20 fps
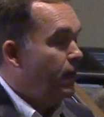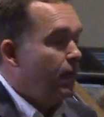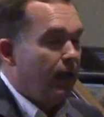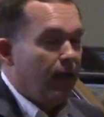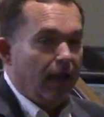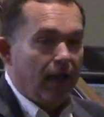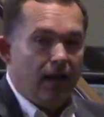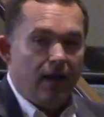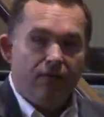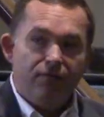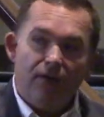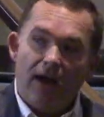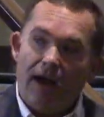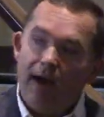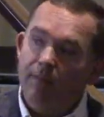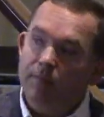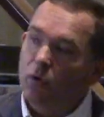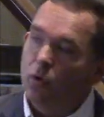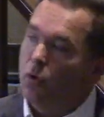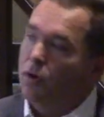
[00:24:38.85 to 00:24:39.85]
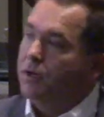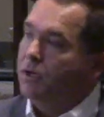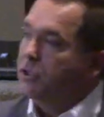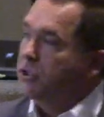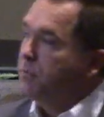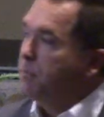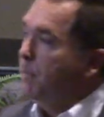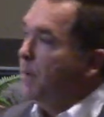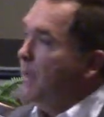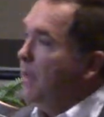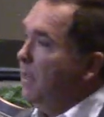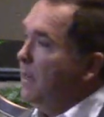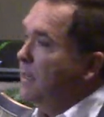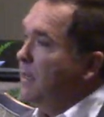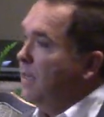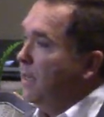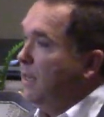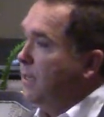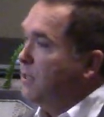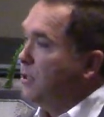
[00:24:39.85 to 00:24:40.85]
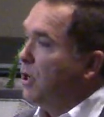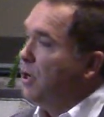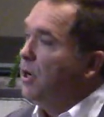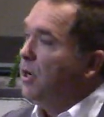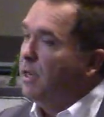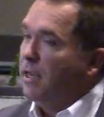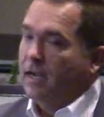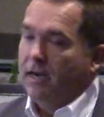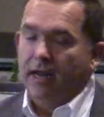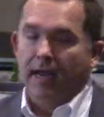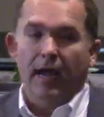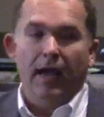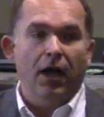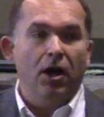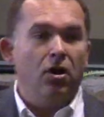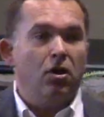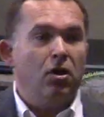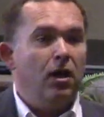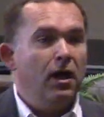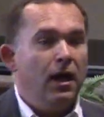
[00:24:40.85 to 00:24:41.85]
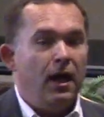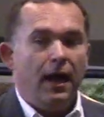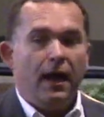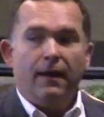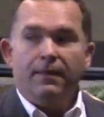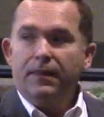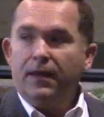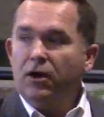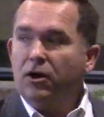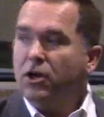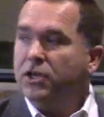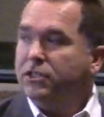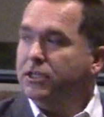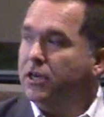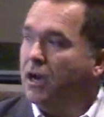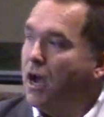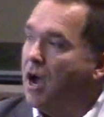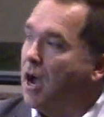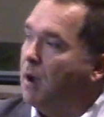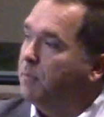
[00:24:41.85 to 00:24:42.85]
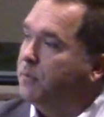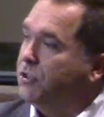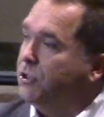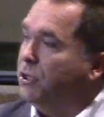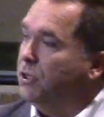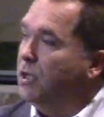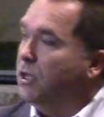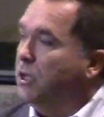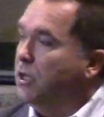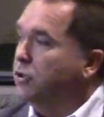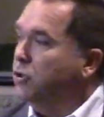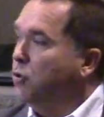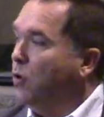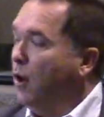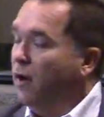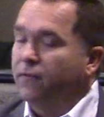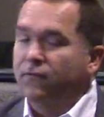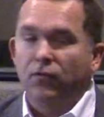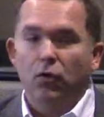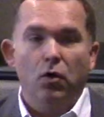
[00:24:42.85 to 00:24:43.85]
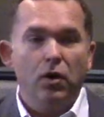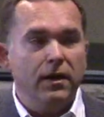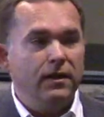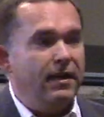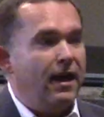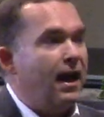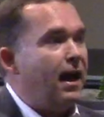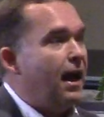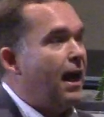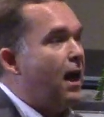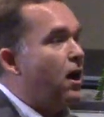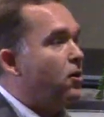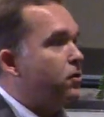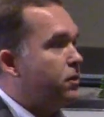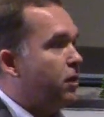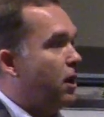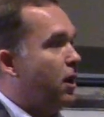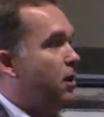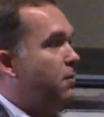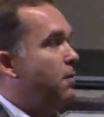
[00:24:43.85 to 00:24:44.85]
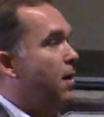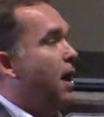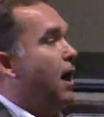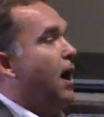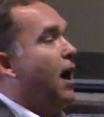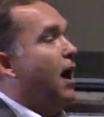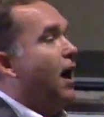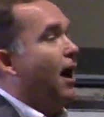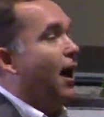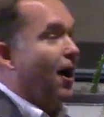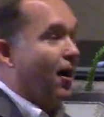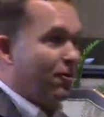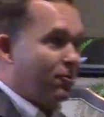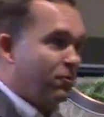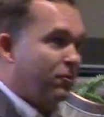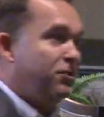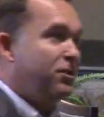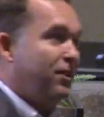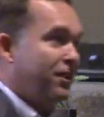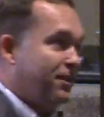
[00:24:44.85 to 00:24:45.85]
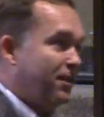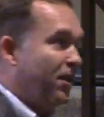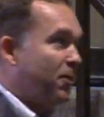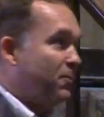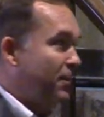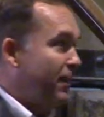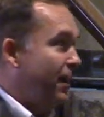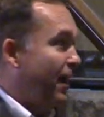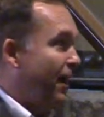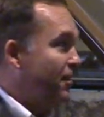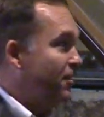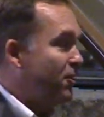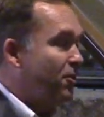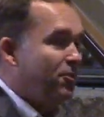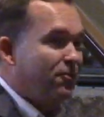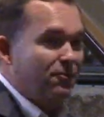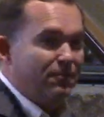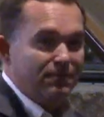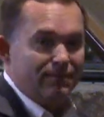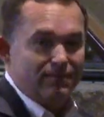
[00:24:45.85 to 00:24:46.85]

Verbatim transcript: And if I'm going to spend eternity in hell and there is an option to avoid that outcome, I want you to tell me that too.